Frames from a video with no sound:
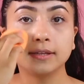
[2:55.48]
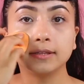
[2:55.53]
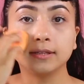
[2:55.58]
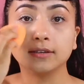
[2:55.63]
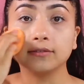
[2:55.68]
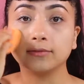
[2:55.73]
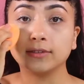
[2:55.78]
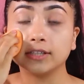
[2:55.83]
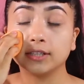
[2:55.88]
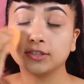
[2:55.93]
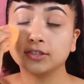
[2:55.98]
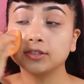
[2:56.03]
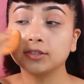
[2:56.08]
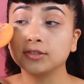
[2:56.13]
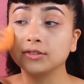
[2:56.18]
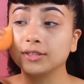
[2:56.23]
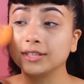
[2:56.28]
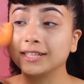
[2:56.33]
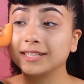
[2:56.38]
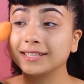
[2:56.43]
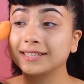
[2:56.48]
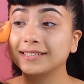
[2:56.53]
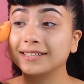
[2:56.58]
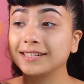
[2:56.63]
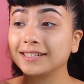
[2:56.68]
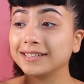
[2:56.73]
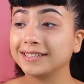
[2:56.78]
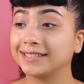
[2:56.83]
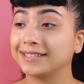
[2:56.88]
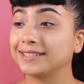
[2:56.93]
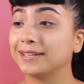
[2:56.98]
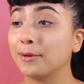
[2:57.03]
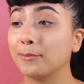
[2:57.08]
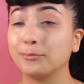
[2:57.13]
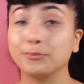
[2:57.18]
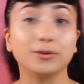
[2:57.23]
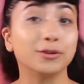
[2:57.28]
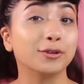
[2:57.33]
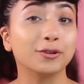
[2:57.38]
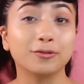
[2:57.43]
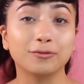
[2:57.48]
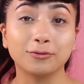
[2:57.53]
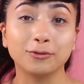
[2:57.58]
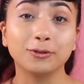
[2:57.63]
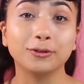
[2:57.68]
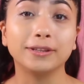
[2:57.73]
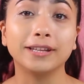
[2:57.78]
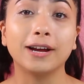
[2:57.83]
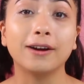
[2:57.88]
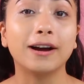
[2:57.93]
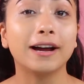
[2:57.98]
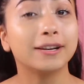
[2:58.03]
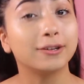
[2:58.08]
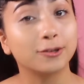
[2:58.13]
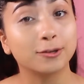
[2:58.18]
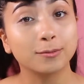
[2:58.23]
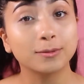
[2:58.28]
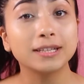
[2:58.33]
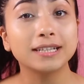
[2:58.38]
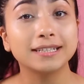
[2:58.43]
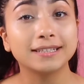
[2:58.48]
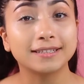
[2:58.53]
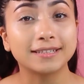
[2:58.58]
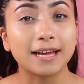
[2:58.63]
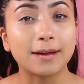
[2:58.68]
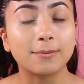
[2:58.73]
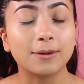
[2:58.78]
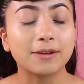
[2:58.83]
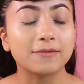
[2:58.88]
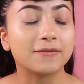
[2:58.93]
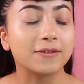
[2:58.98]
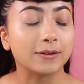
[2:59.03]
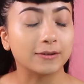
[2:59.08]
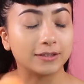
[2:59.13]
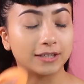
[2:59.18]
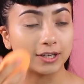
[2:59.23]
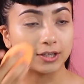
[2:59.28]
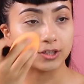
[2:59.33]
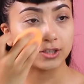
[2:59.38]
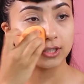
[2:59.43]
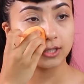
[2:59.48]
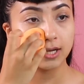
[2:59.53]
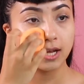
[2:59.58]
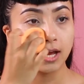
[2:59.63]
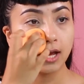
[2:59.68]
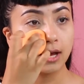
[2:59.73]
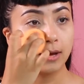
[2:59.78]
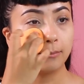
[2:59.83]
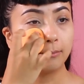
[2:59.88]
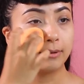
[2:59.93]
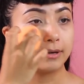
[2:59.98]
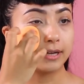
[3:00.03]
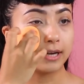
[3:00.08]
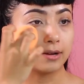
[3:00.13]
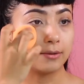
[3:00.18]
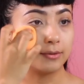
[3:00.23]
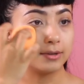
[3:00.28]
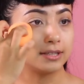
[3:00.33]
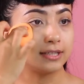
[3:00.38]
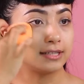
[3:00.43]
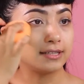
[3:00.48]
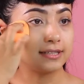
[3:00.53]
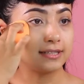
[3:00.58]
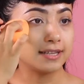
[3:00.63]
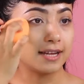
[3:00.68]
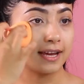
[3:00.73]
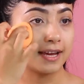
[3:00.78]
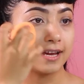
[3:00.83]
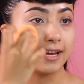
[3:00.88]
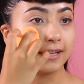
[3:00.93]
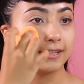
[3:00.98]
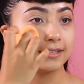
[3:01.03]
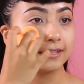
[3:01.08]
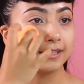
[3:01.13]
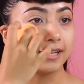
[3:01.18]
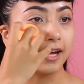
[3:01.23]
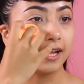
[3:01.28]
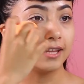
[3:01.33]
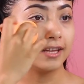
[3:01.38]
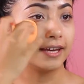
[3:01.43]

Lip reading: The finish to this is beautiful. Now I normally set my foundation, but I would say it's not